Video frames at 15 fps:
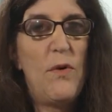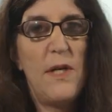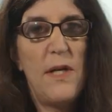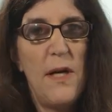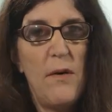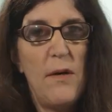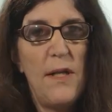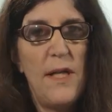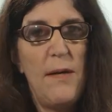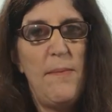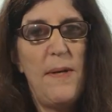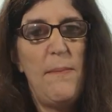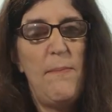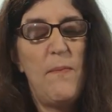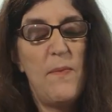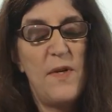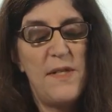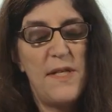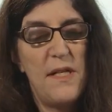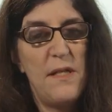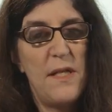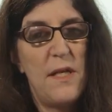ordinarily be
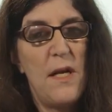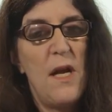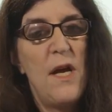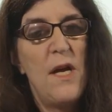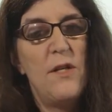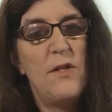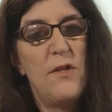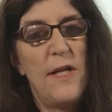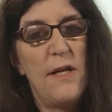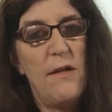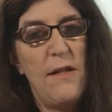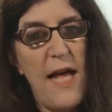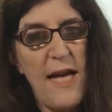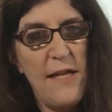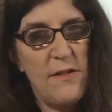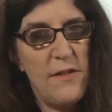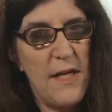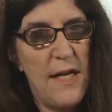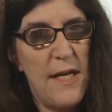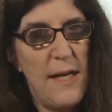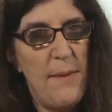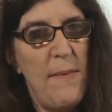presenting during class
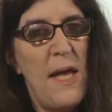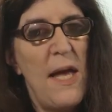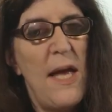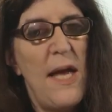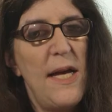time,